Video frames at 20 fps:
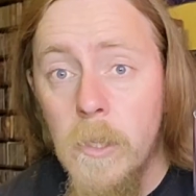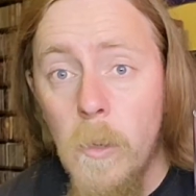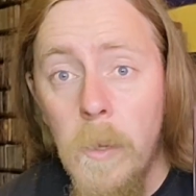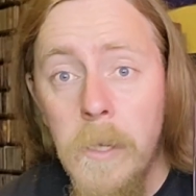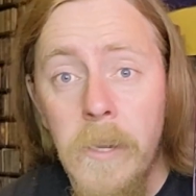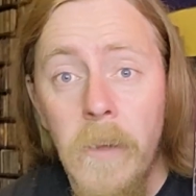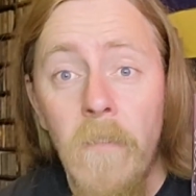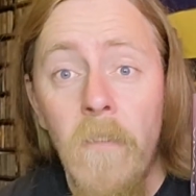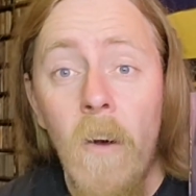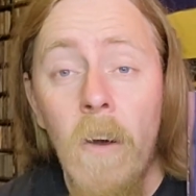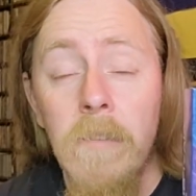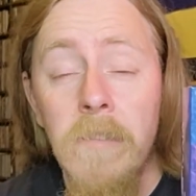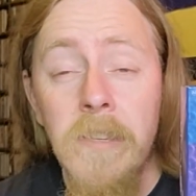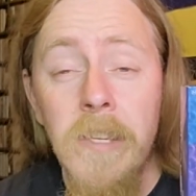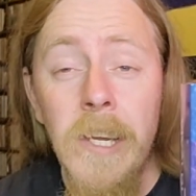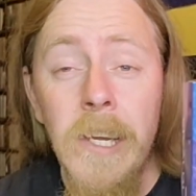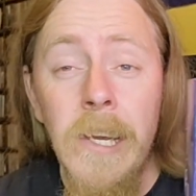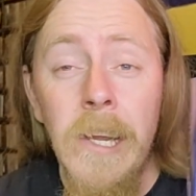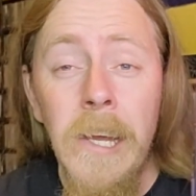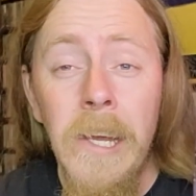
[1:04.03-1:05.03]
25
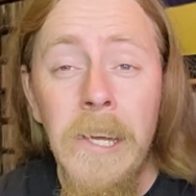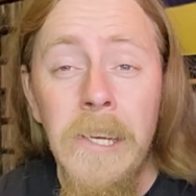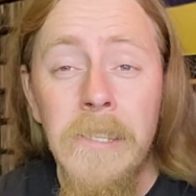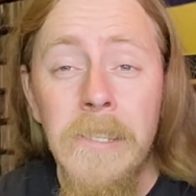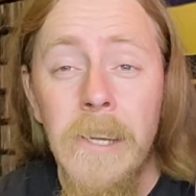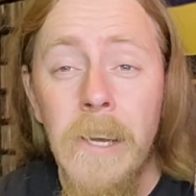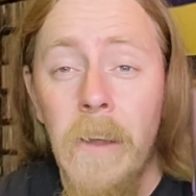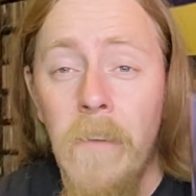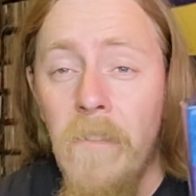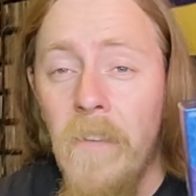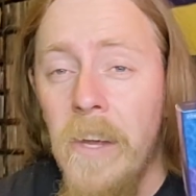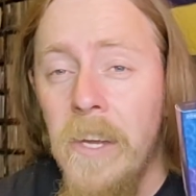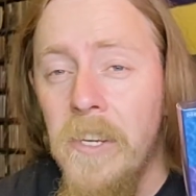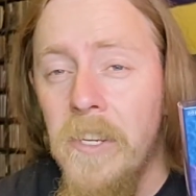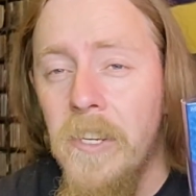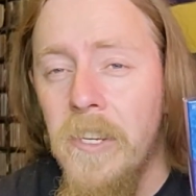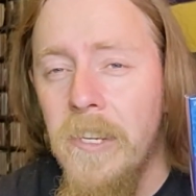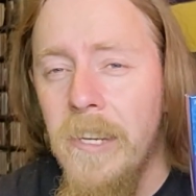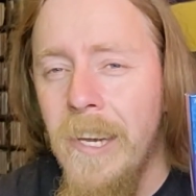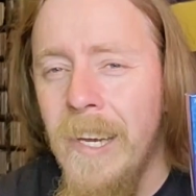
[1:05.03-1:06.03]
CDs and if
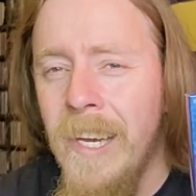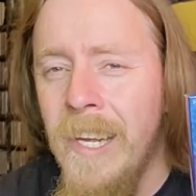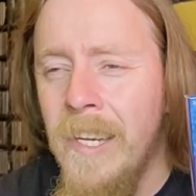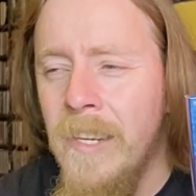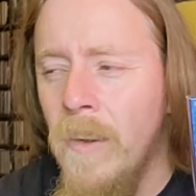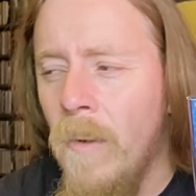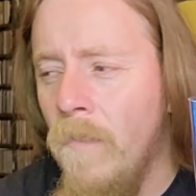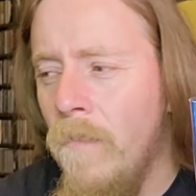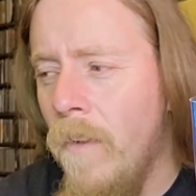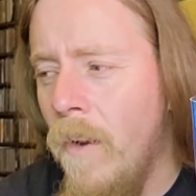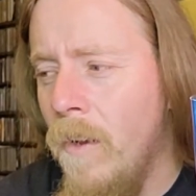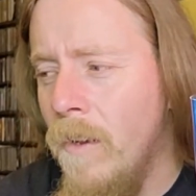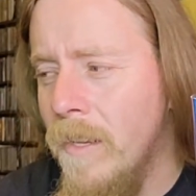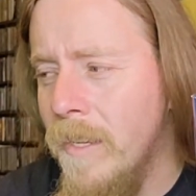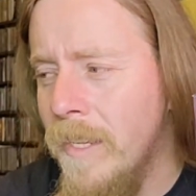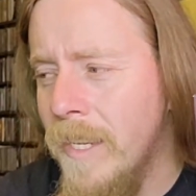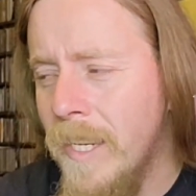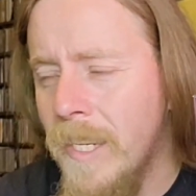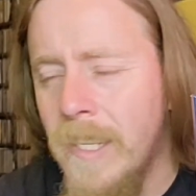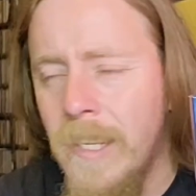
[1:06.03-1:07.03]
each CD's on for like
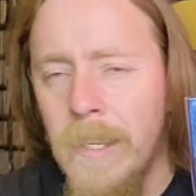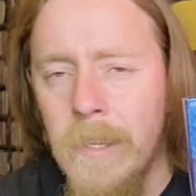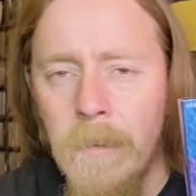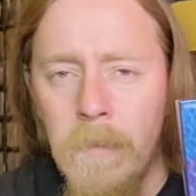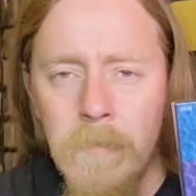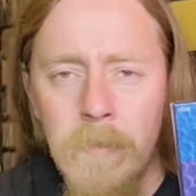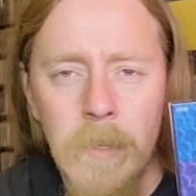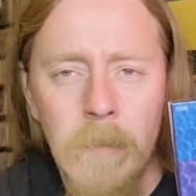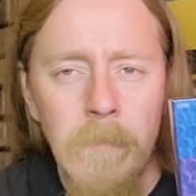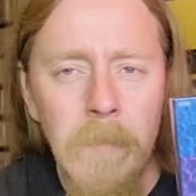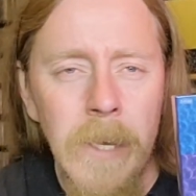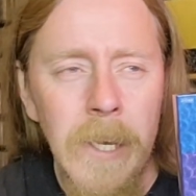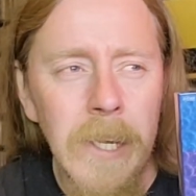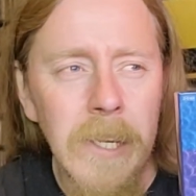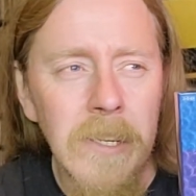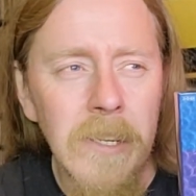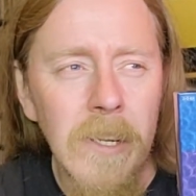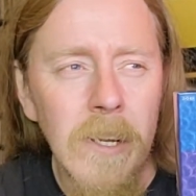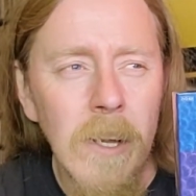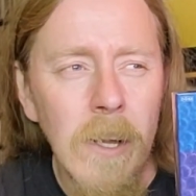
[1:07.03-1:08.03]
60 70
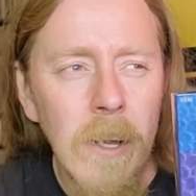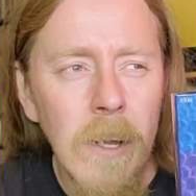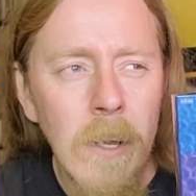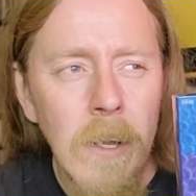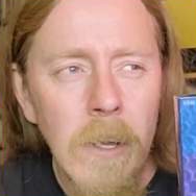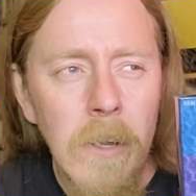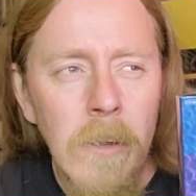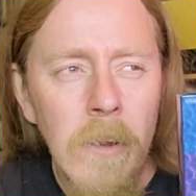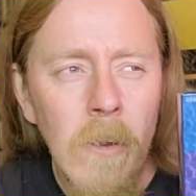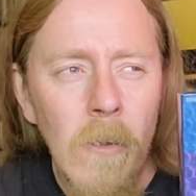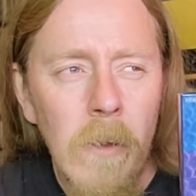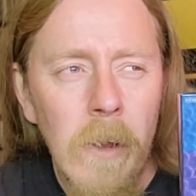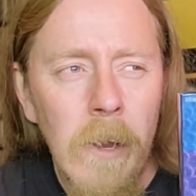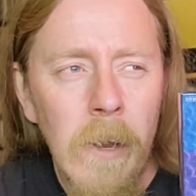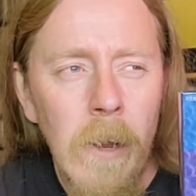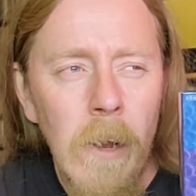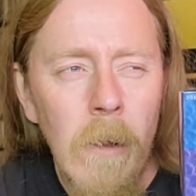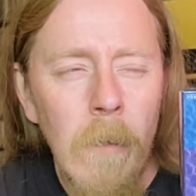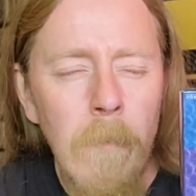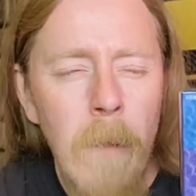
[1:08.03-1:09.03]
minutes you're looking
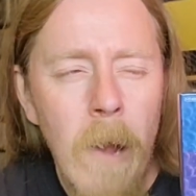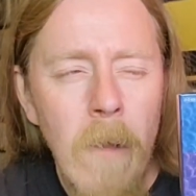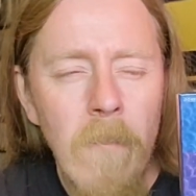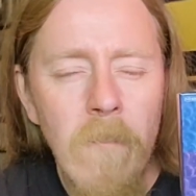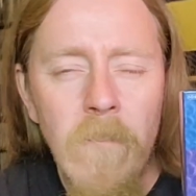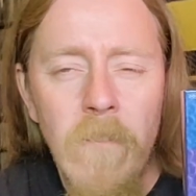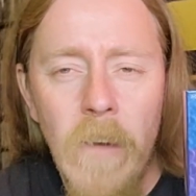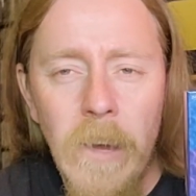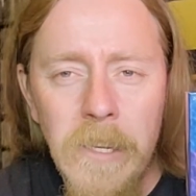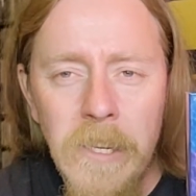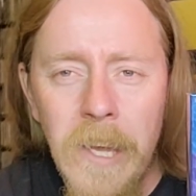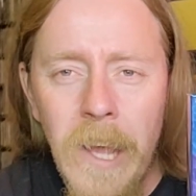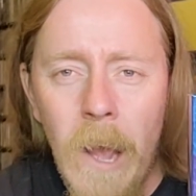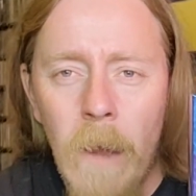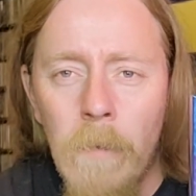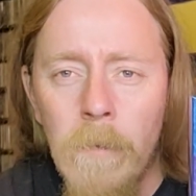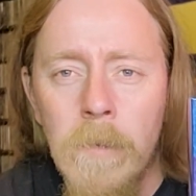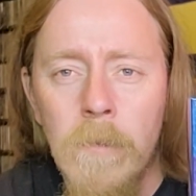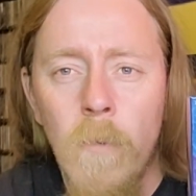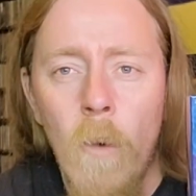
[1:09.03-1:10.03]
at about 30
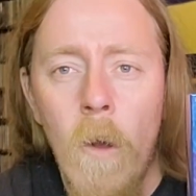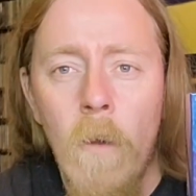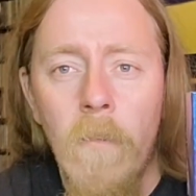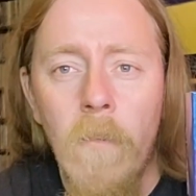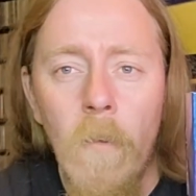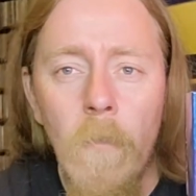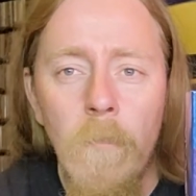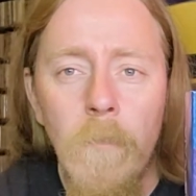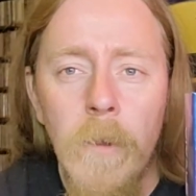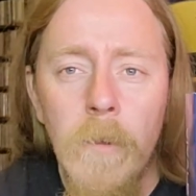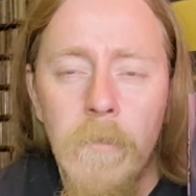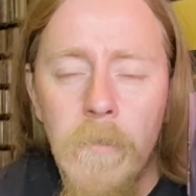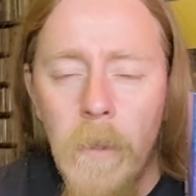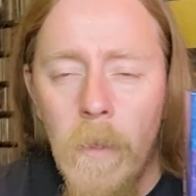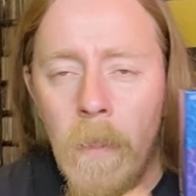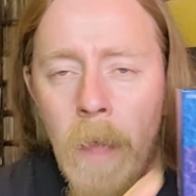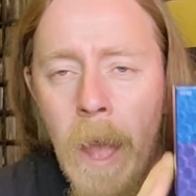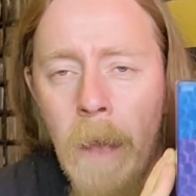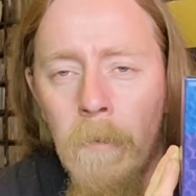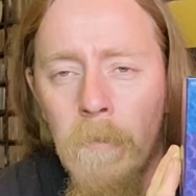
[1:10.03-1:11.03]
hours worth of
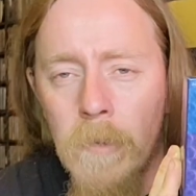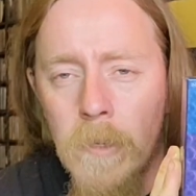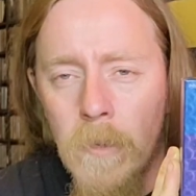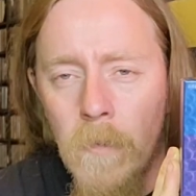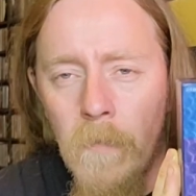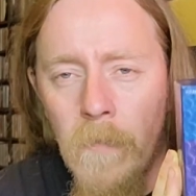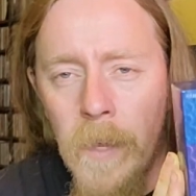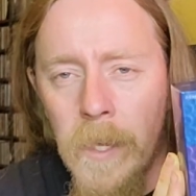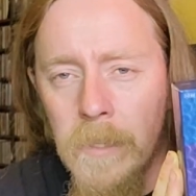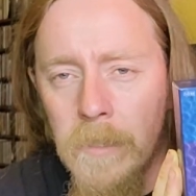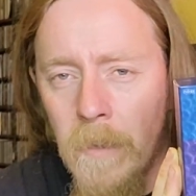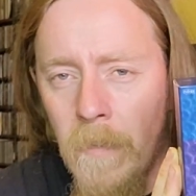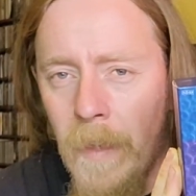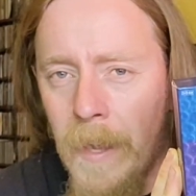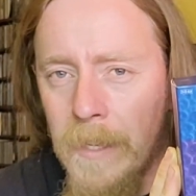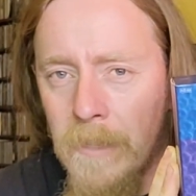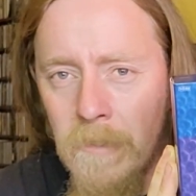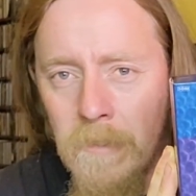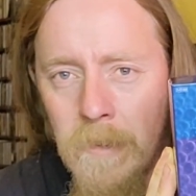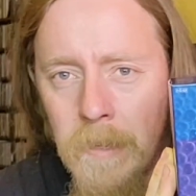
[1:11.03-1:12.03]
music there or something so
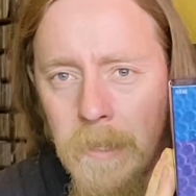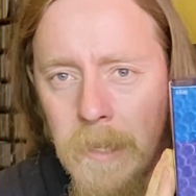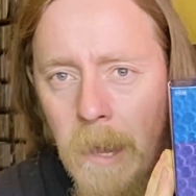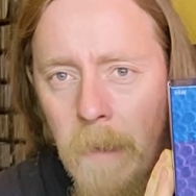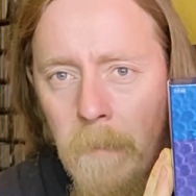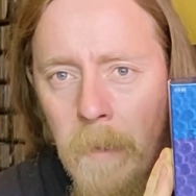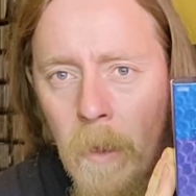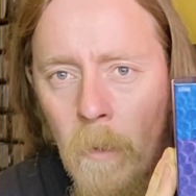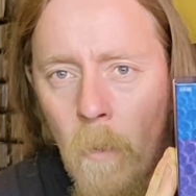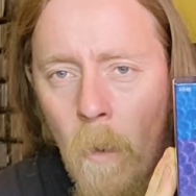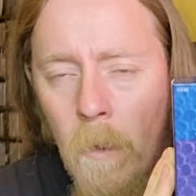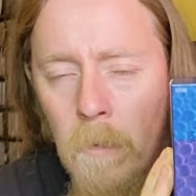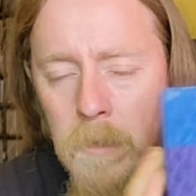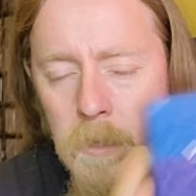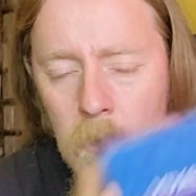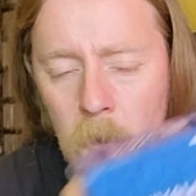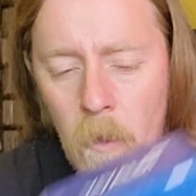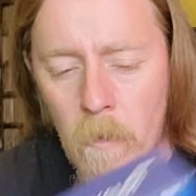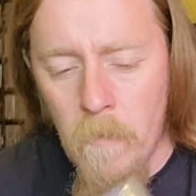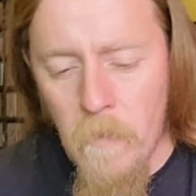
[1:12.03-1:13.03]
that's going to take me a while
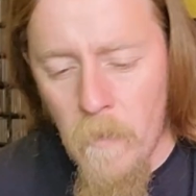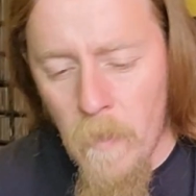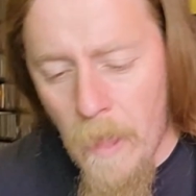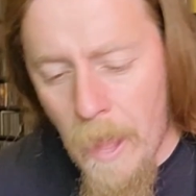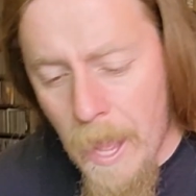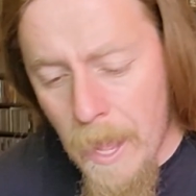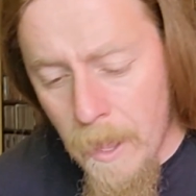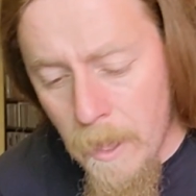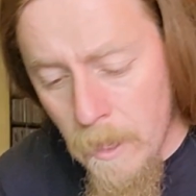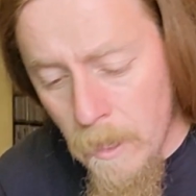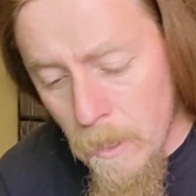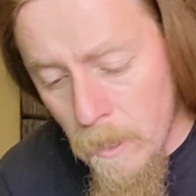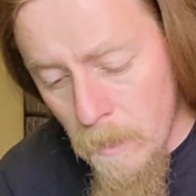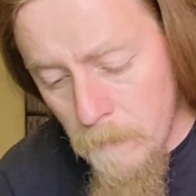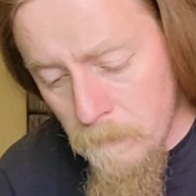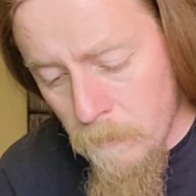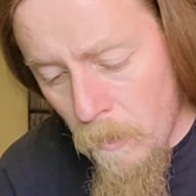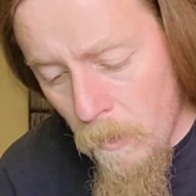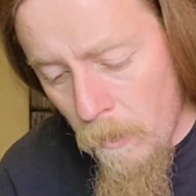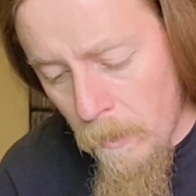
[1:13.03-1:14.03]
to go through that
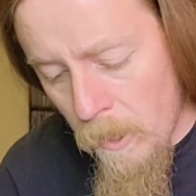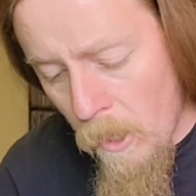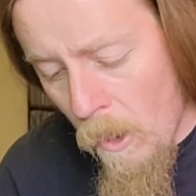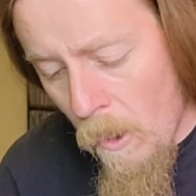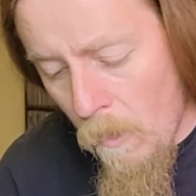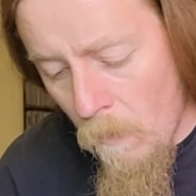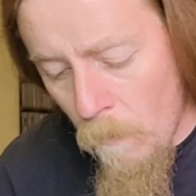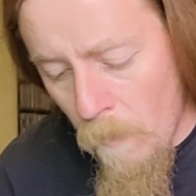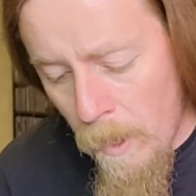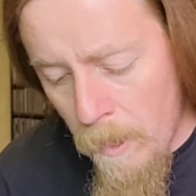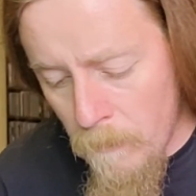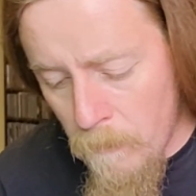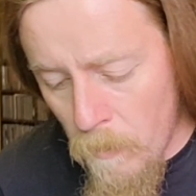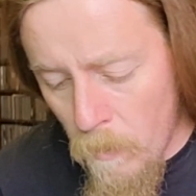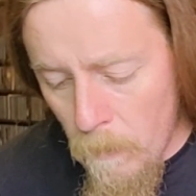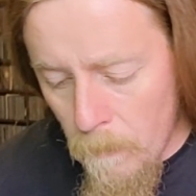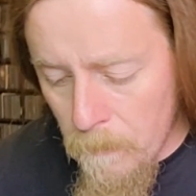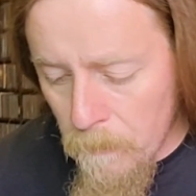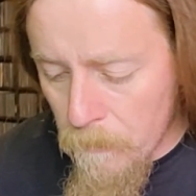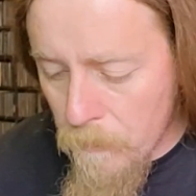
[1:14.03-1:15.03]
but I can't wait
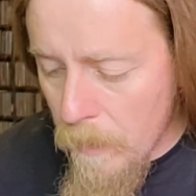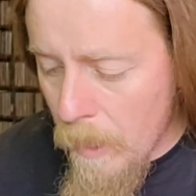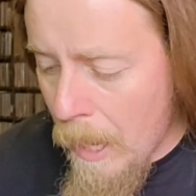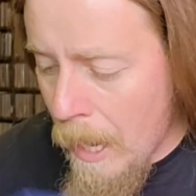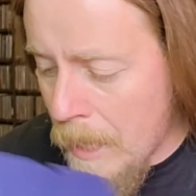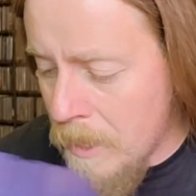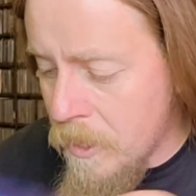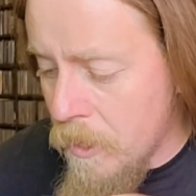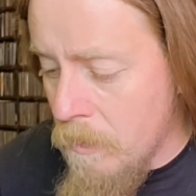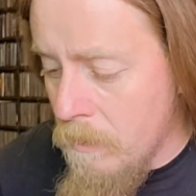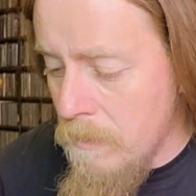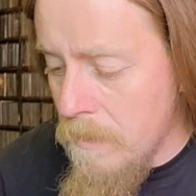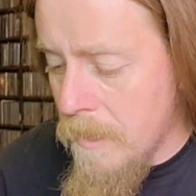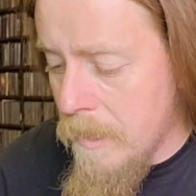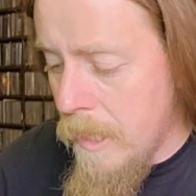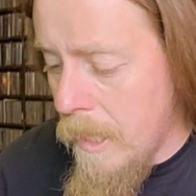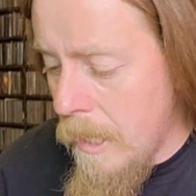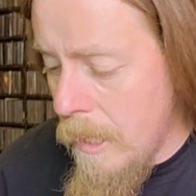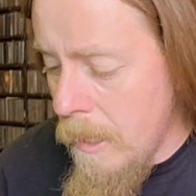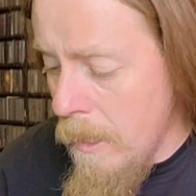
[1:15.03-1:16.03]
but as you can
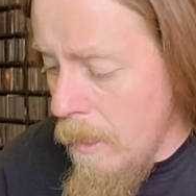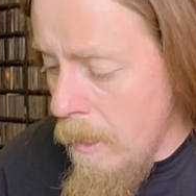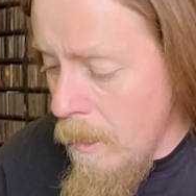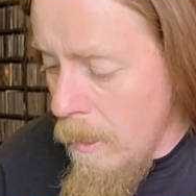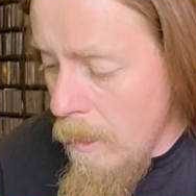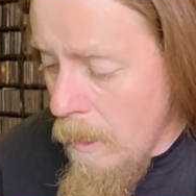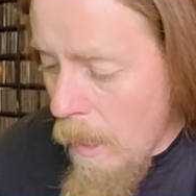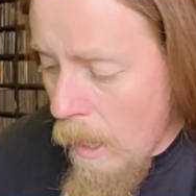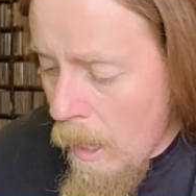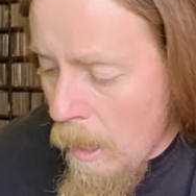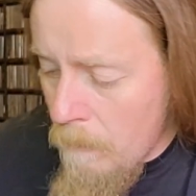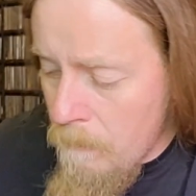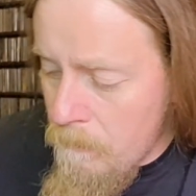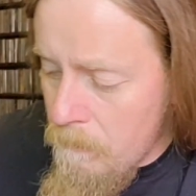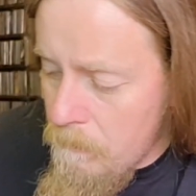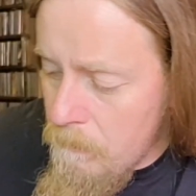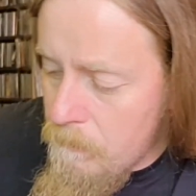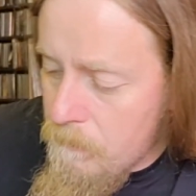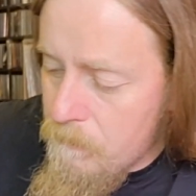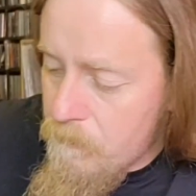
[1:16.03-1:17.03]
see
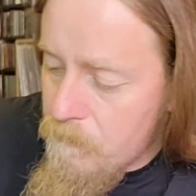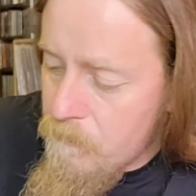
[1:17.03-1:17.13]
um,